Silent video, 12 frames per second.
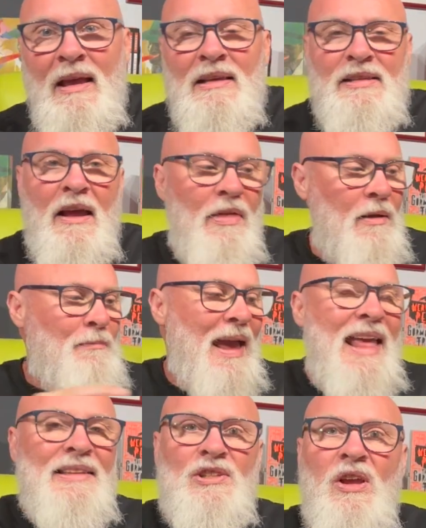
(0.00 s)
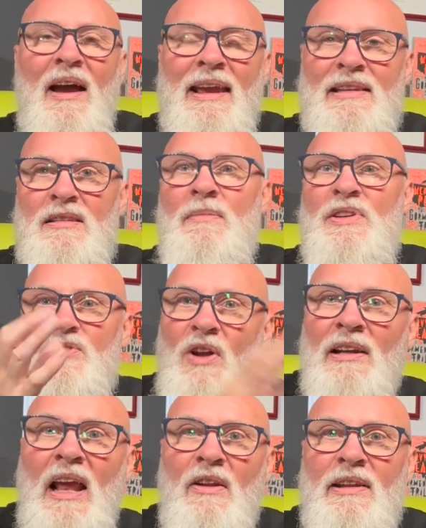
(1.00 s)
So that panpsychism is not
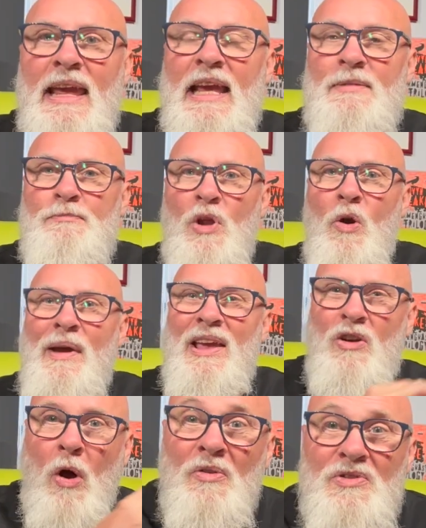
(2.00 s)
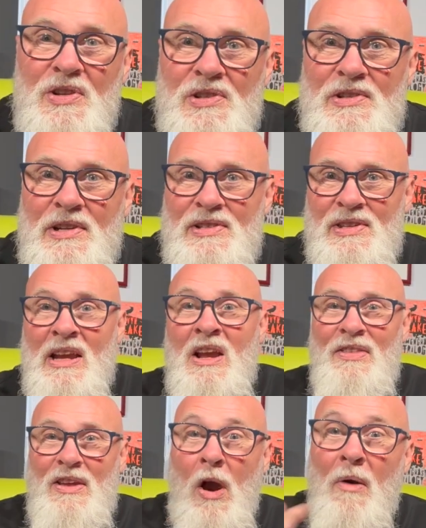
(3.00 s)
only exploring consciousness,
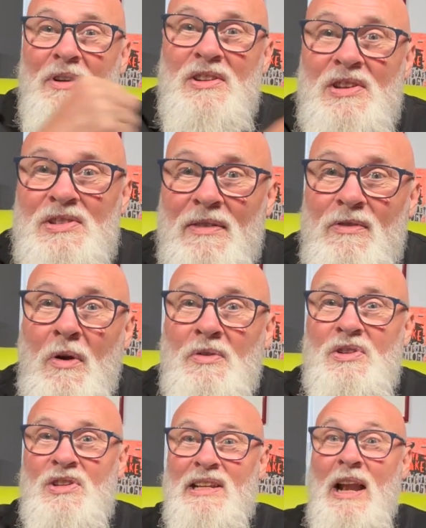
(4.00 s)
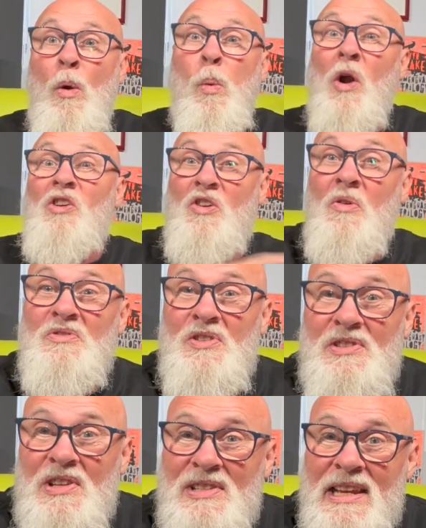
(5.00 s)
the origins of consciousness, what
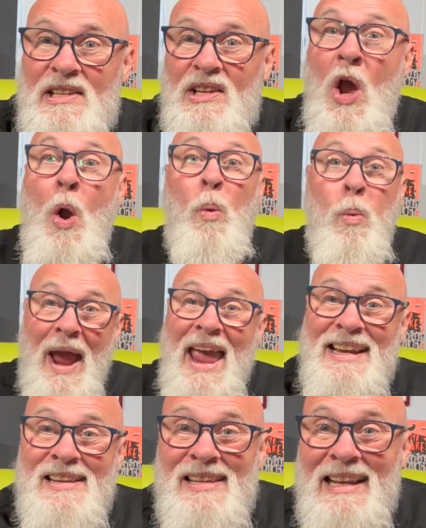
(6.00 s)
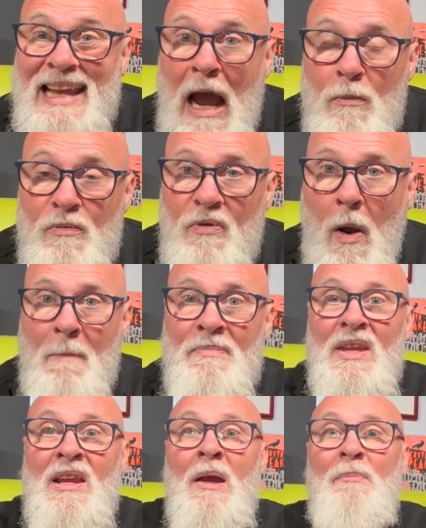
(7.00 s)
consciousness is, where does it come from,
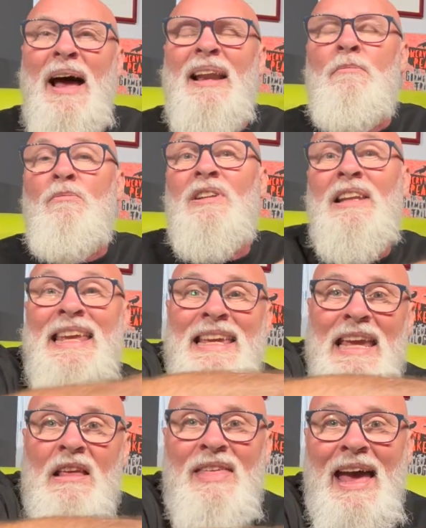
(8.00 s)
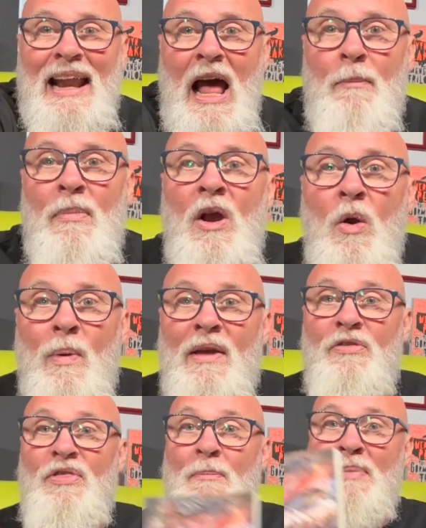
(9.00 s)
but linking that up
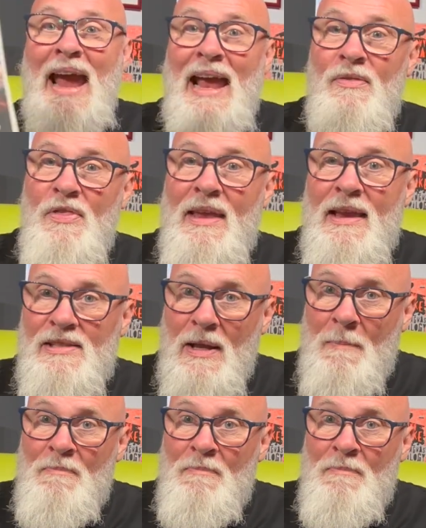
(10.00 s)
with the pantheism,